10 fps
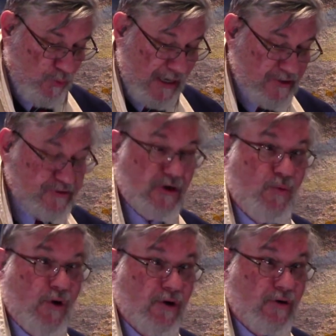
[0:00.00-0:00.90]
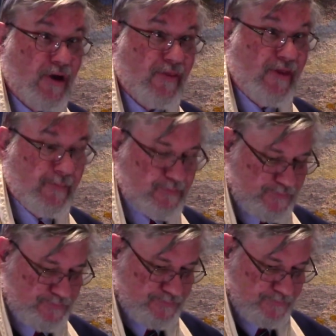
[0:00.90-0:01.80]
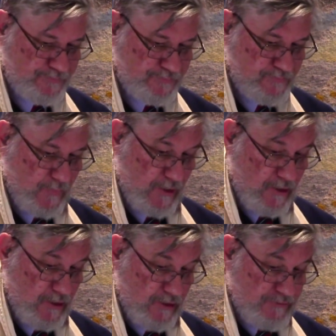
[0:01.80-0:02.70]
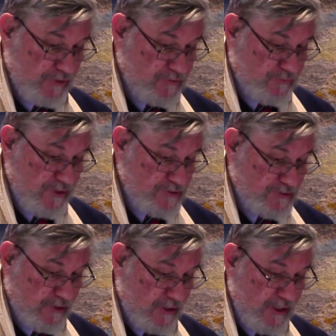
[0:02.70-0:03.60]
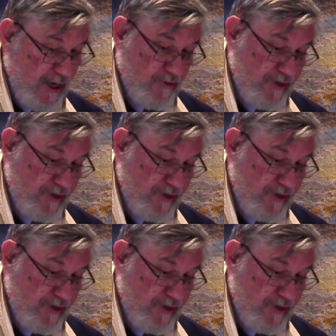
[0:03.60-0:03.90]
waging war on them. Just recently,